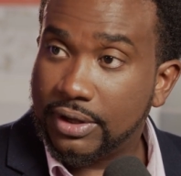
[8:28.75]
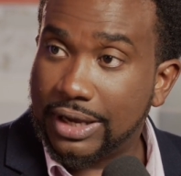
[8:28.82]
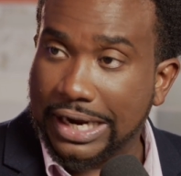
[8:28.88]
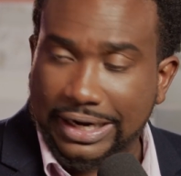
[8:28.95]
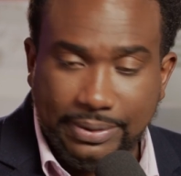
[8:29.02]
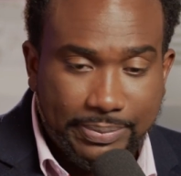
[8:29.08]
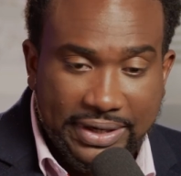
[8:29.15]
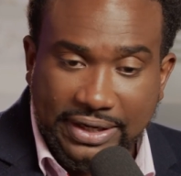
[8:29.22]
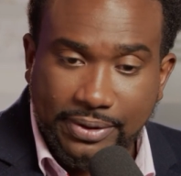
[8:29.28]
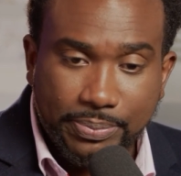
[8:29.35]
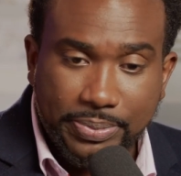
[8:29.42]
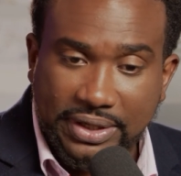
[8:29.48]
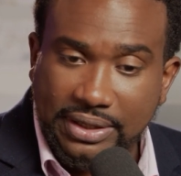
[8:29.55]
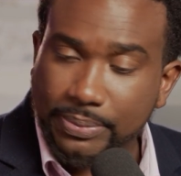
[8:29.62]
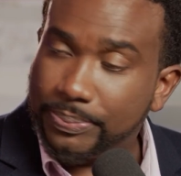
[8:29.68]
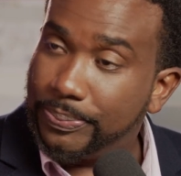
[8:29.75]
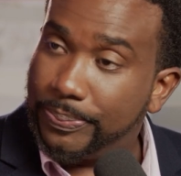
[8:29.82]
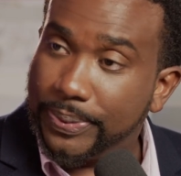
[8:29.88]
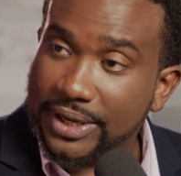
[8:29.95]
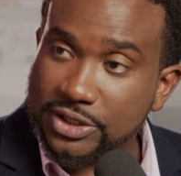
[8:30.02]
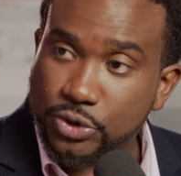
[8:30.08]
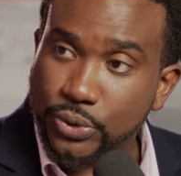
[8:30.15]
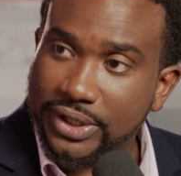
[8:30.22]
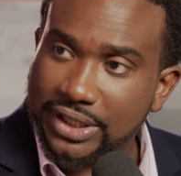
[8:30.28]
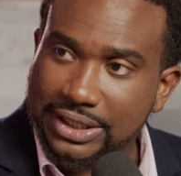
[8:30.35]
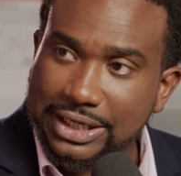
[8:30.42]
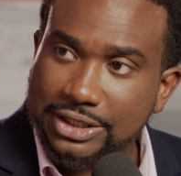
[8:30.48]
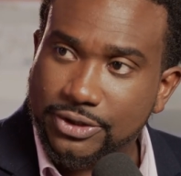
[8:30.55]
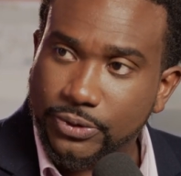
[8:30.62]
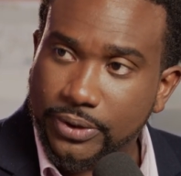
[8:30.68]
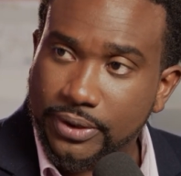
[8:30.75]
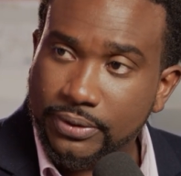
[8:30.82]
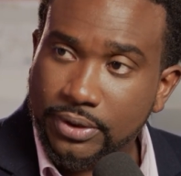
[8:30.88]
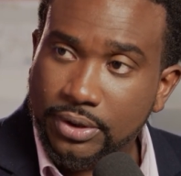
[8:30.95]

and it may not be the best way to get to it,